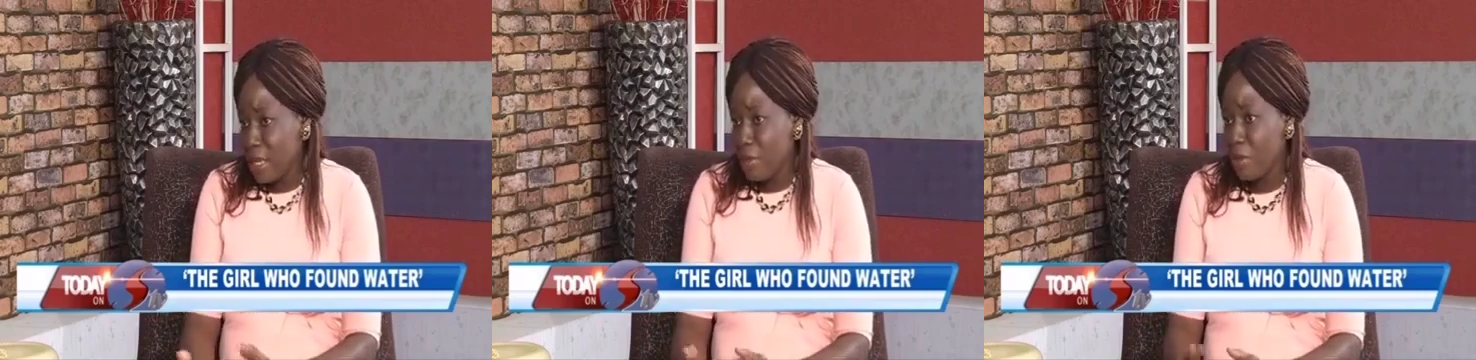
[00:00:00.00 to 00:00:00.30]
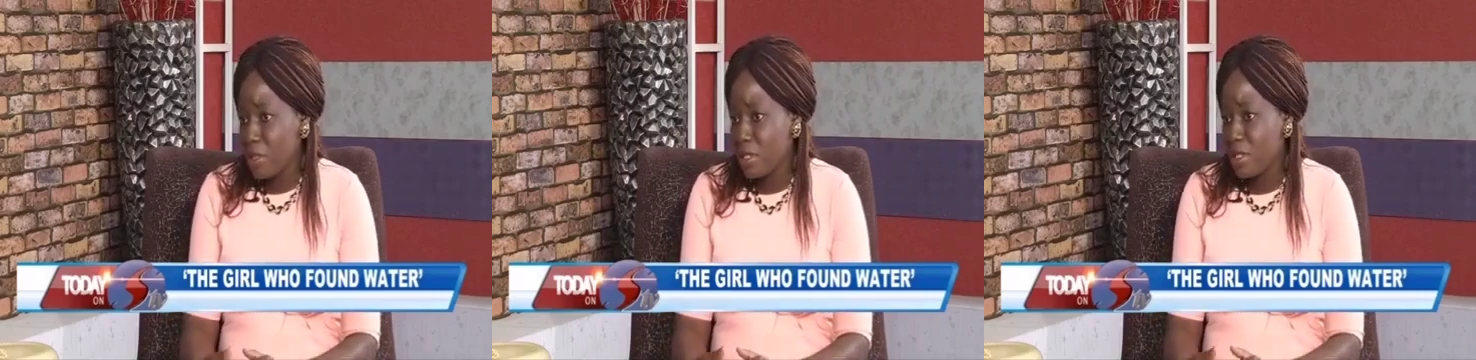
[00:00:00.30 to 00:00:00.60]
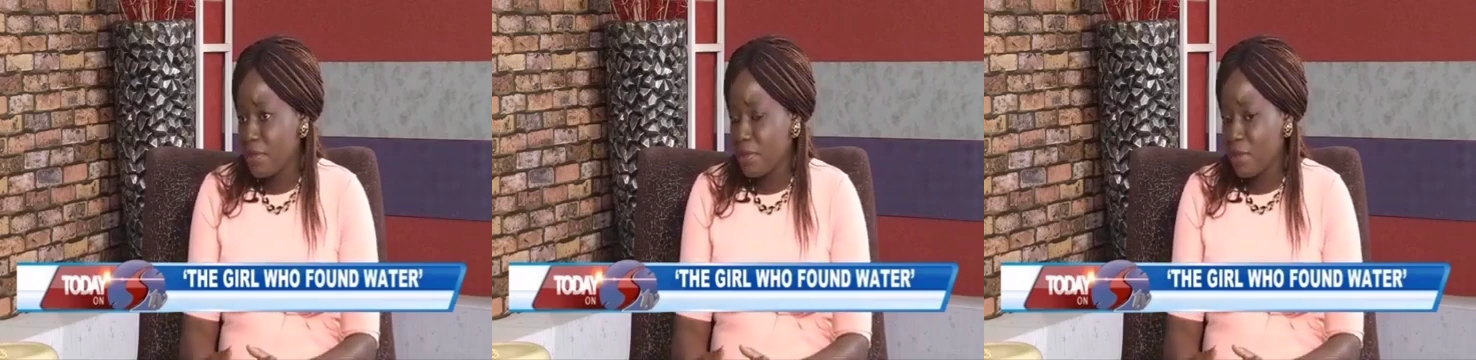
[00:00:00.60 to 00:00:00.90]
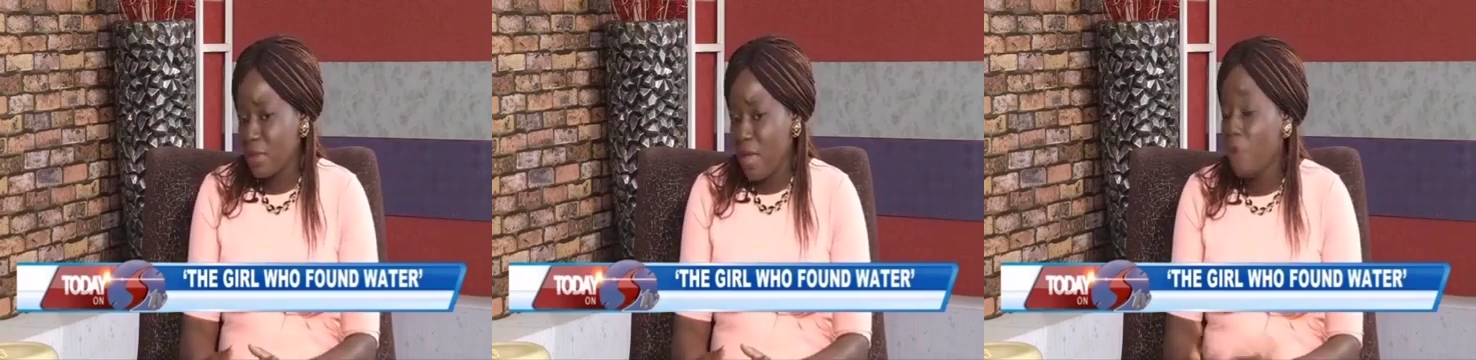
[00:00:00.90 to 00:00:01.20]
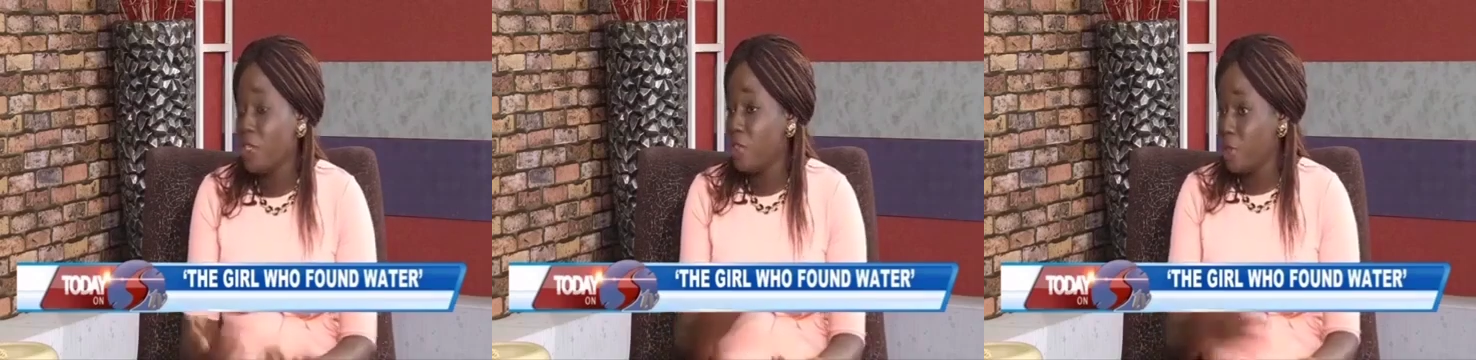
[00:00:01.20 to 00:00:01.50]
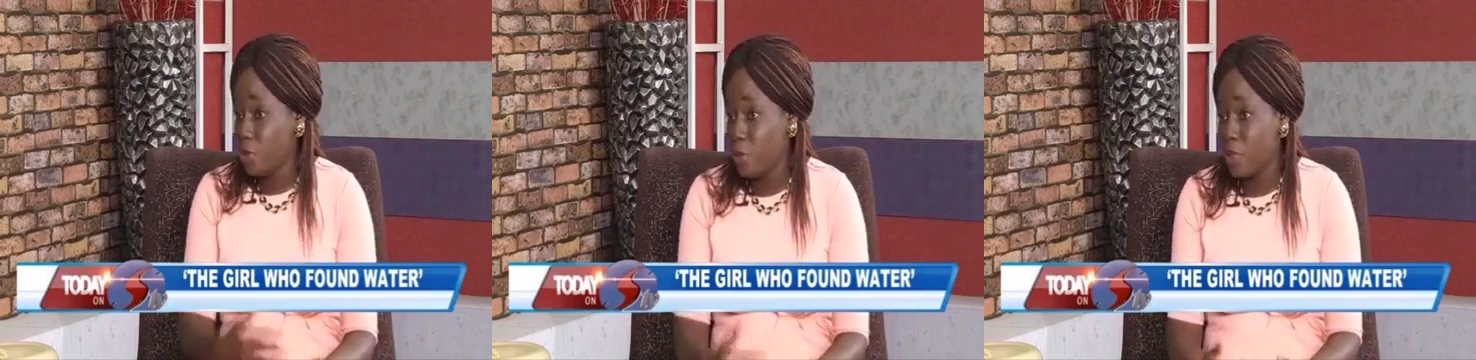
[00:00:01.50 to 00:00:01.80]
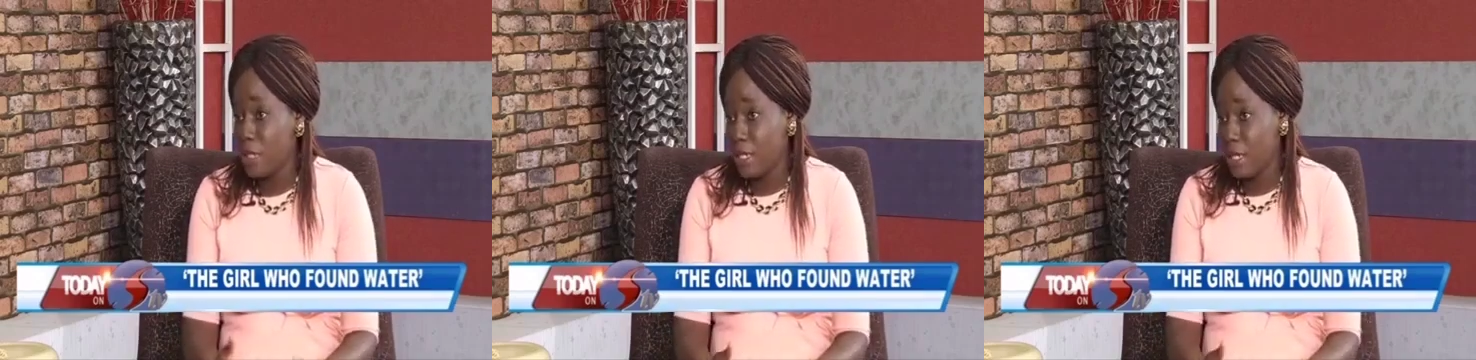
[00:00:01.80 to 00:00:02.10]
because I was a news
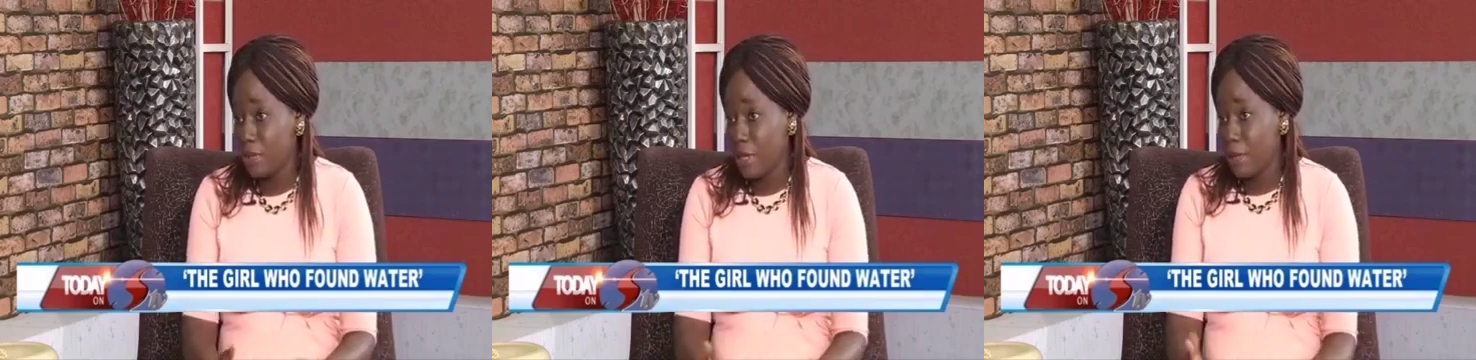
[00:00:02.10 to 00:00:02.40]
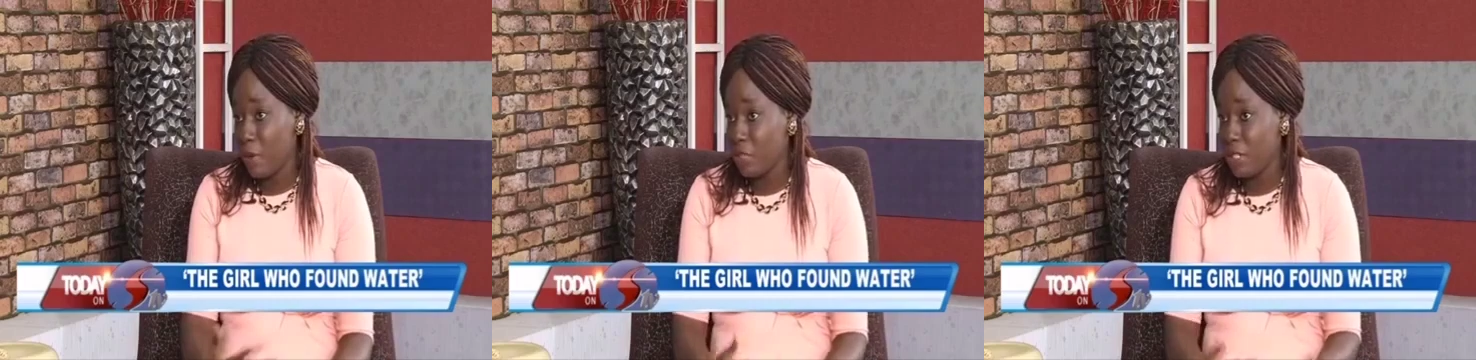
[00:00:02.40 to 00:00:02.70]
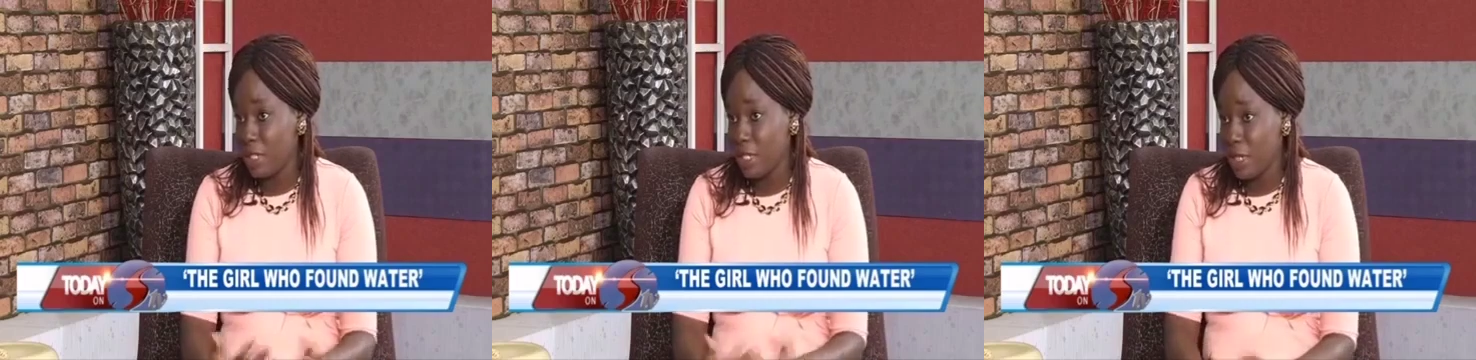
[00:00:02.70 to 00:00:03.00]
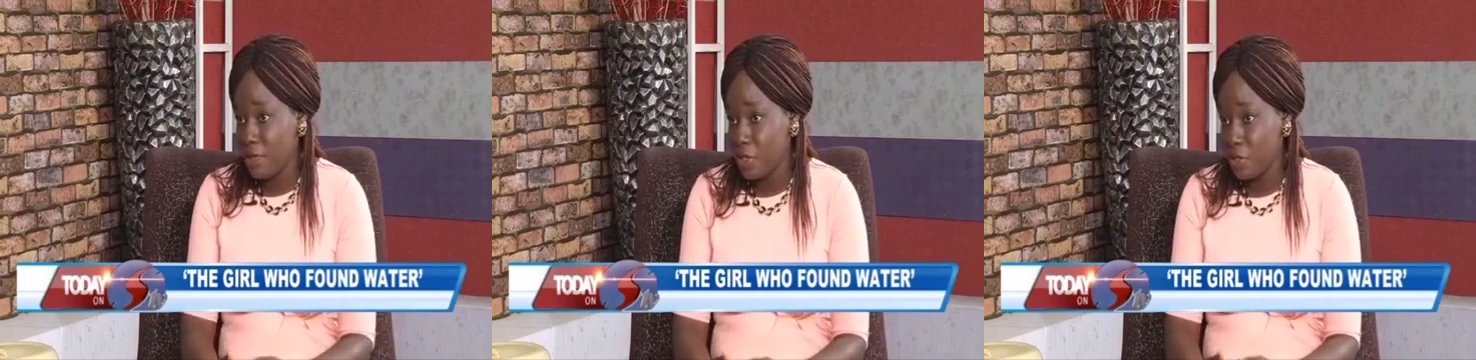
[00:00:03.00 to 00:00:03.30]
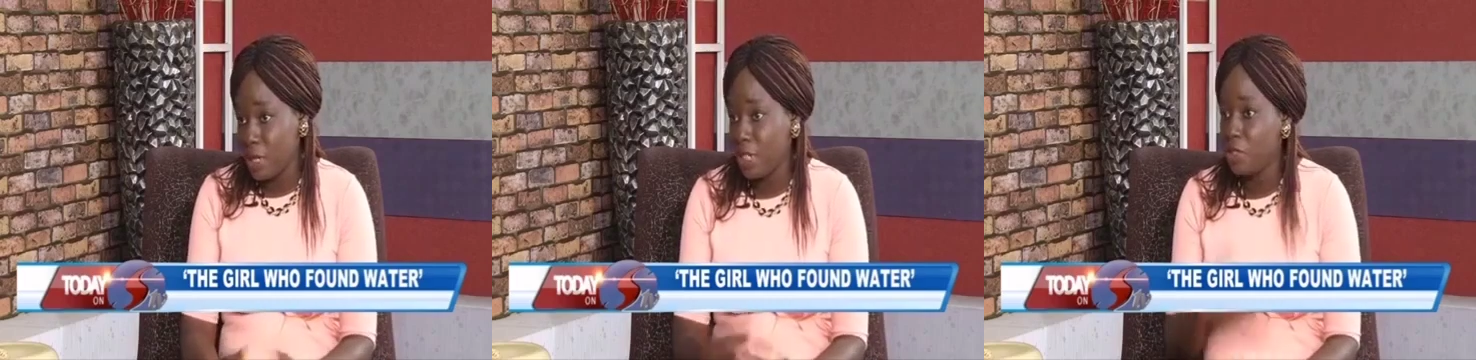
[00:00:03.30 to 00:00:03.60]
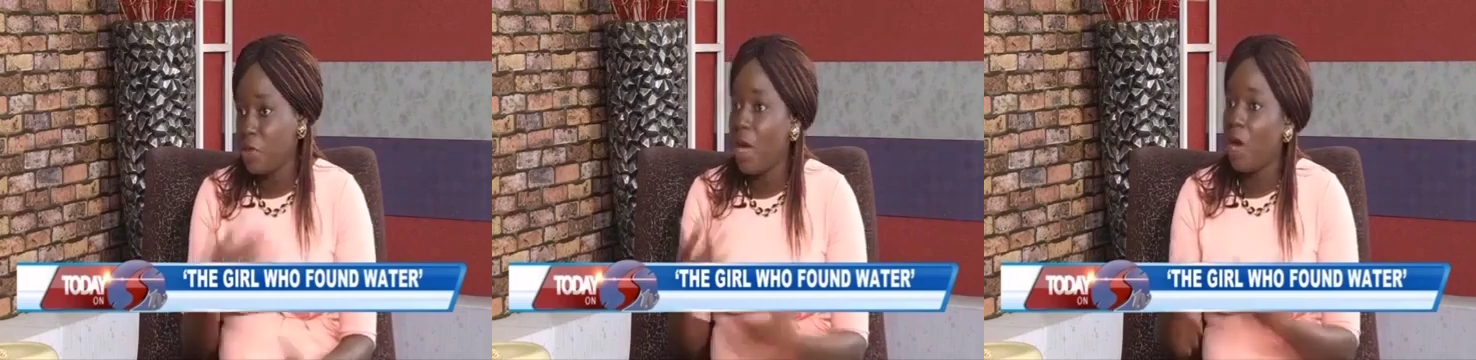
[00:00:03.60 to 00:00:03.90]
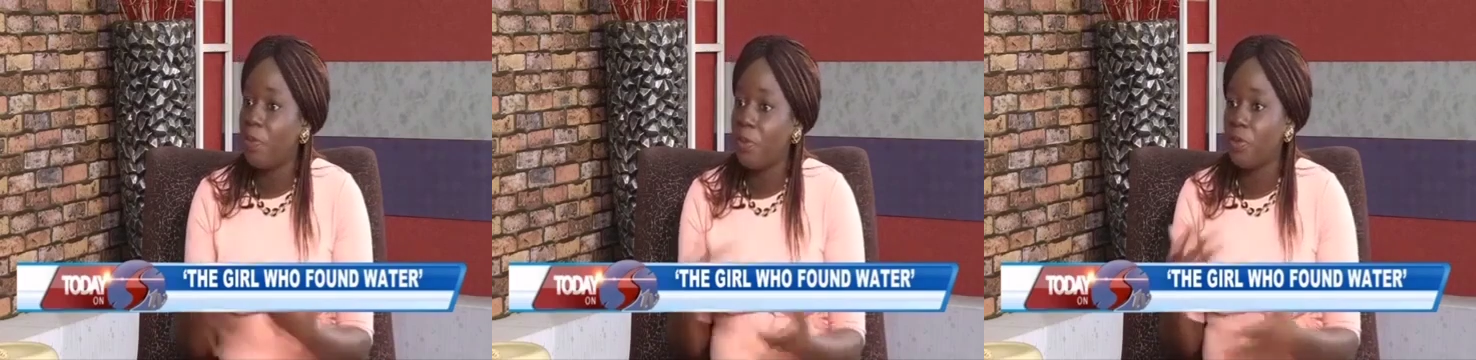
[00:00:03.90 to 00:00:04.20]
reporter then at Bauchi State Television, and you know
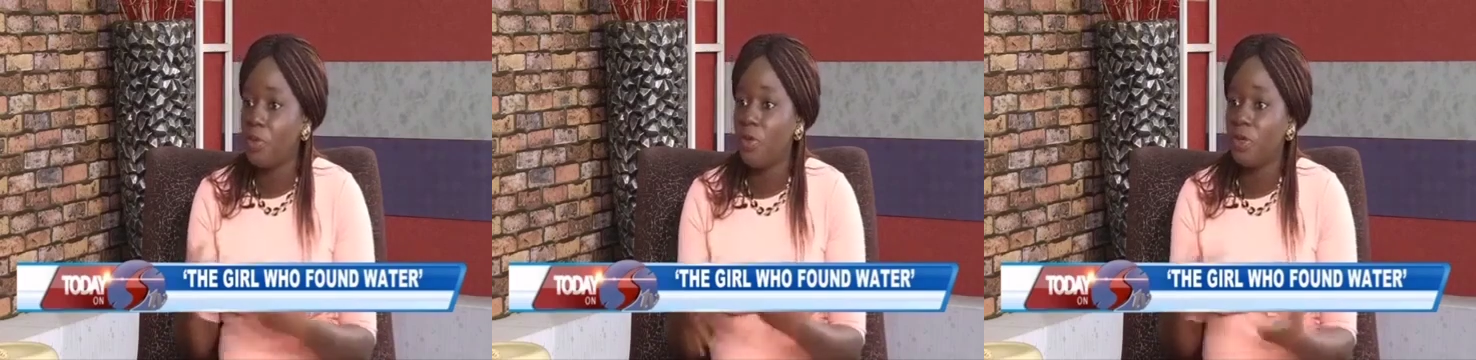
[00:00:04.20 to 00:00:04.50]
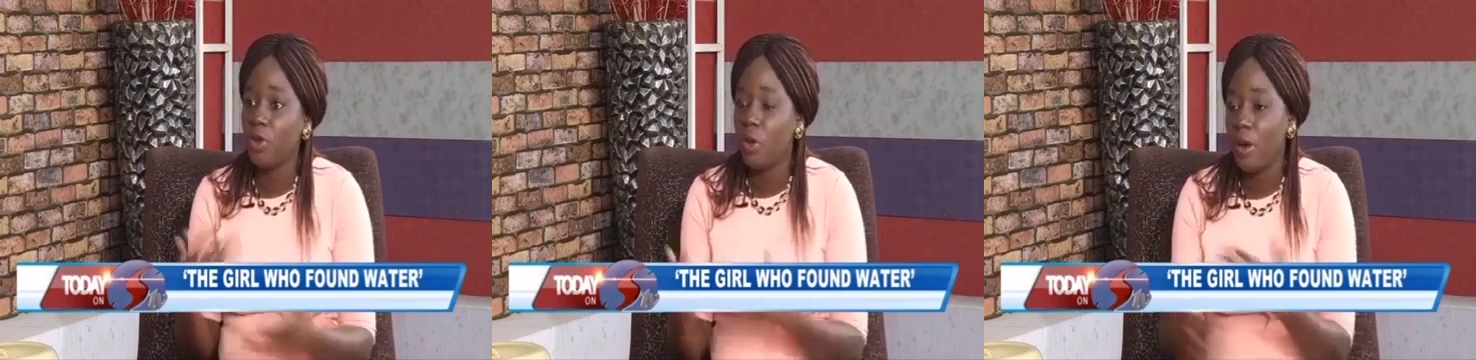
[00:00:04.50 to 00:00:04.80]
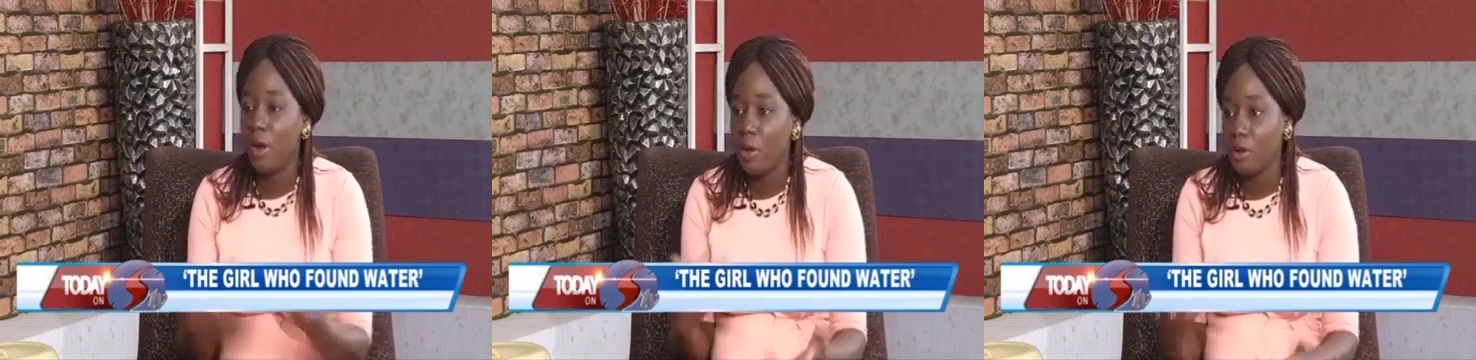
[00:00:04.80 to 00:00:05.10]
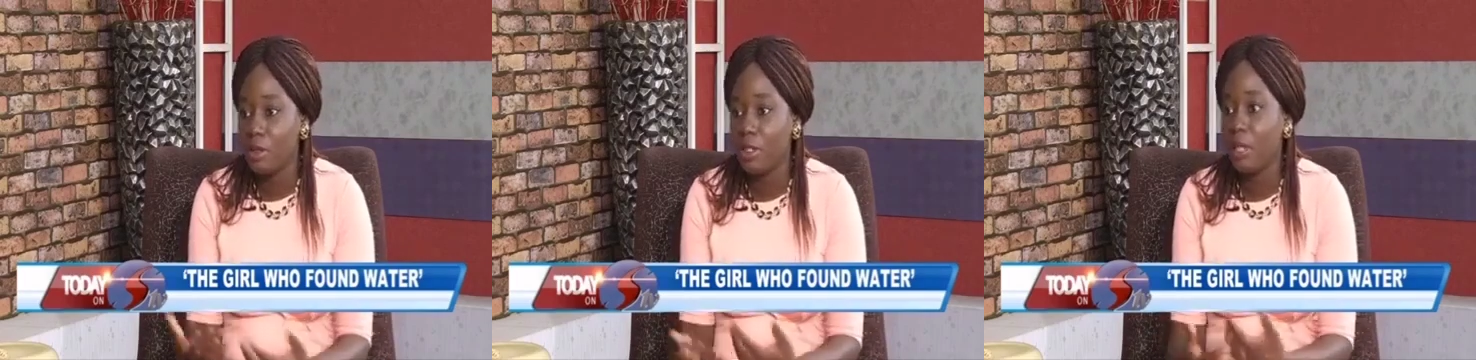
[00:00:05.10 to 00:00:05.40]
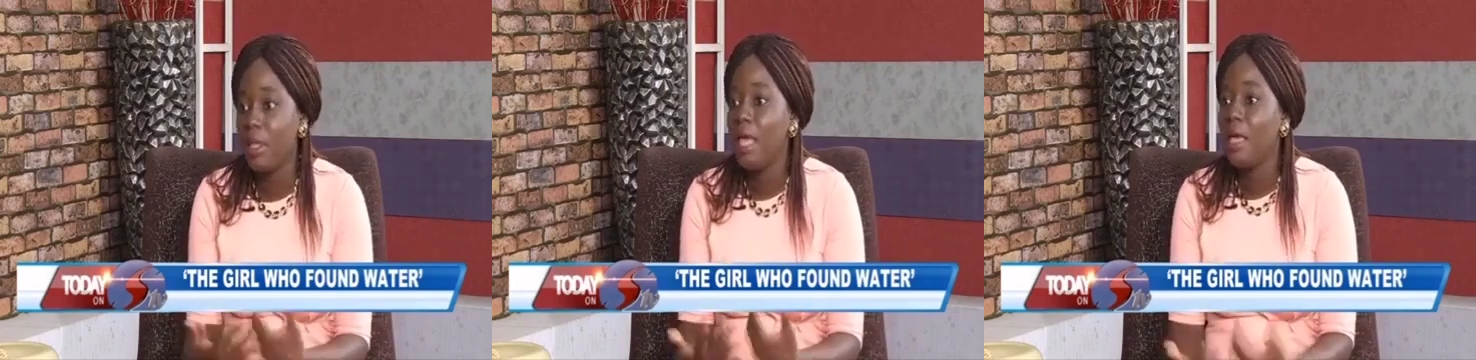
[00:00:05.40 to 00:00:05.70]
how people would always come around to say,